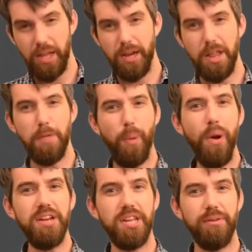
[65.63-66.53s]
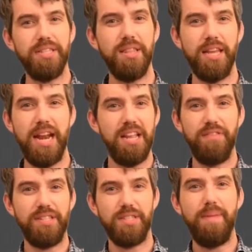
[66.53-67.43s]
Now the point here isn't that any of
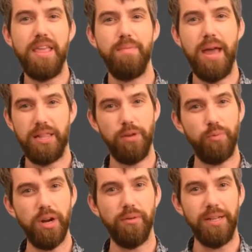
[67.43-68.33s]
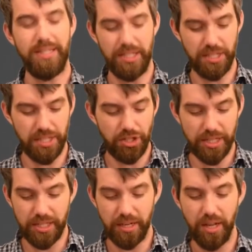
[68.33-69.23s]
this is mathematically rigorous, it's to
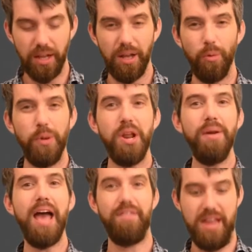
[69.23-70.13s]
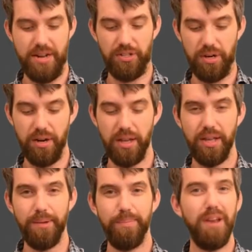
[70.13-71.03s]
suggest that we don't have an answer.
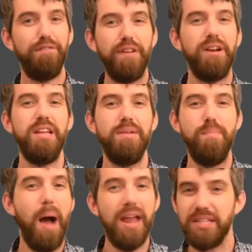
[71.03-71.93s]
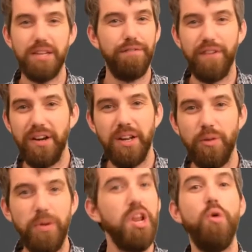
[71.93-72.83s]
Infinity minus infinity,
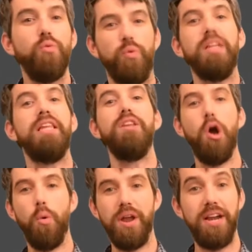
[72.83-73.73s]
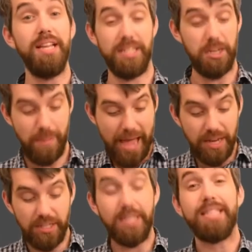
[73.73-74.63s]
we don't really know what it is. It
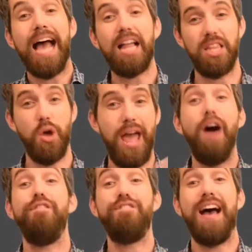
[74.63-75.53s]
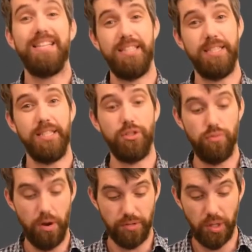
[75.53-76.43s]
depends exactly on how fast these things
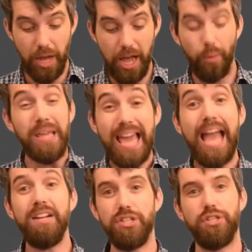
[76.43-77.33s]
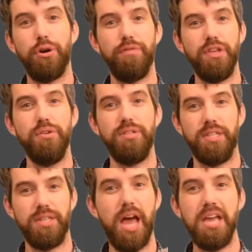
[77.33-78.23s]
grow. So we can't just sort of use
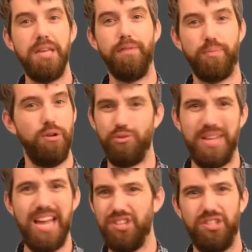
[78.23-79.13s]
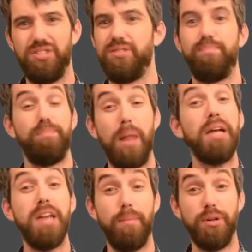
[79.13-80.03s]
this naive approach. We can't just
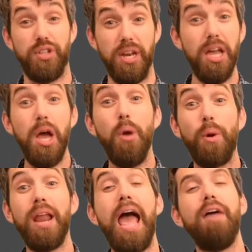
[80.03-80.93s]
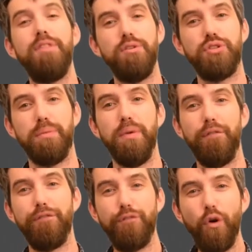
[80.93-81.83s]
plug numbers in. We're going to have to do some
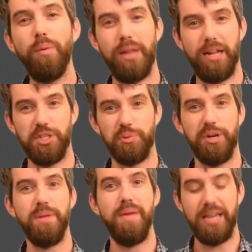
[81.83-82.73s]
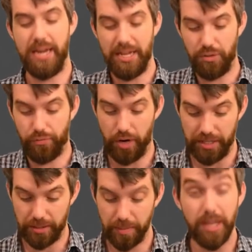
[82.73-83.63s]
formal algebra to make it nicer for
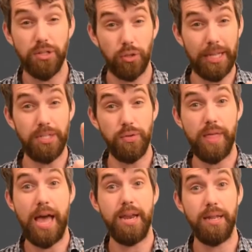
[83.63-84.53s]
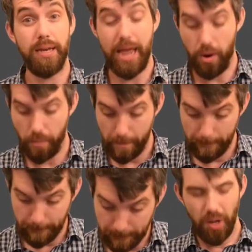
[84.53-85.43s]
us. So let's do that now.
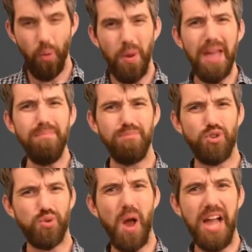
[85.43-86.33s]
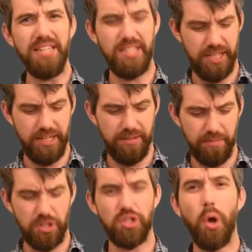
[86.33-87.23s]
When I'm trying to
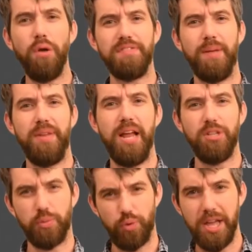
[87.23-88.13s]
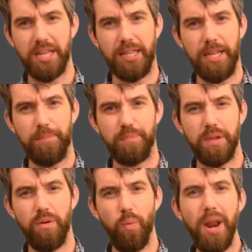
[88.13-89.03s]
solve something algebraically,
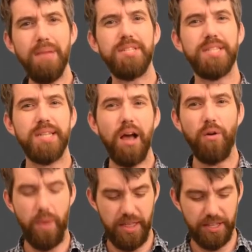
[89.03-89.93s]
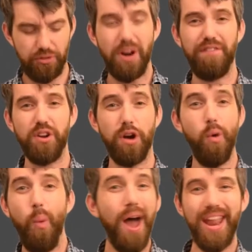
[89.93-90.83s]
what I'm stuck with is trying to figure
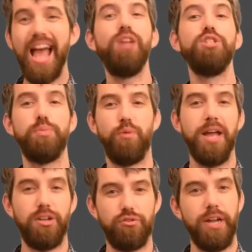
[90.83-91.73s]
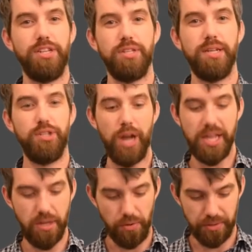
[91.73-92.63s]
out what algebraic tricks should I
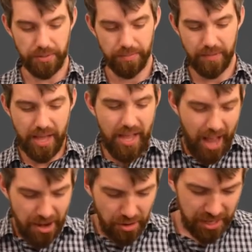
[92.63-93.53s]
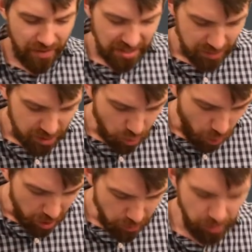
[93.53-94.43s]
use. I notice I've got some
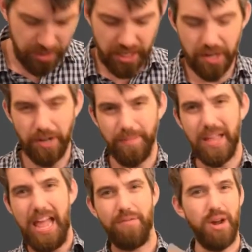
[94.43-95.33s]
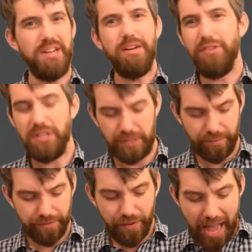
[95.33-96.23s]
square roots here. I've got a difference of some
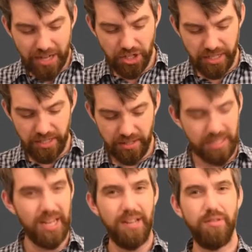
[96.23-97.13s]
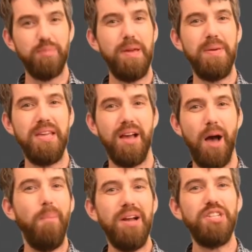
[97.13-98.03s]
fractions. There's maybe
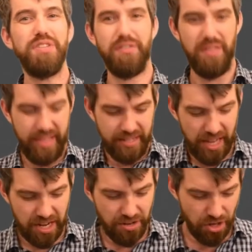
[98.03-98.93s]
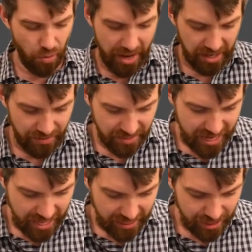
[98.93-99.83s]
a bunch of different things I could do. I could even
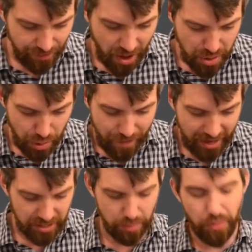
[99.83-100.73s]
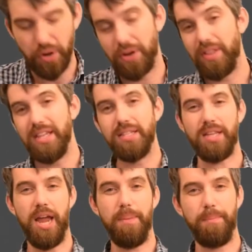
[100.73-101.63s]
take this value of x and move it onto the
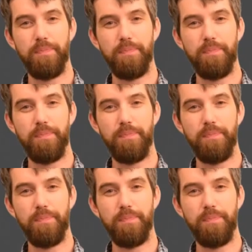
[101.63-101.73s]
inside.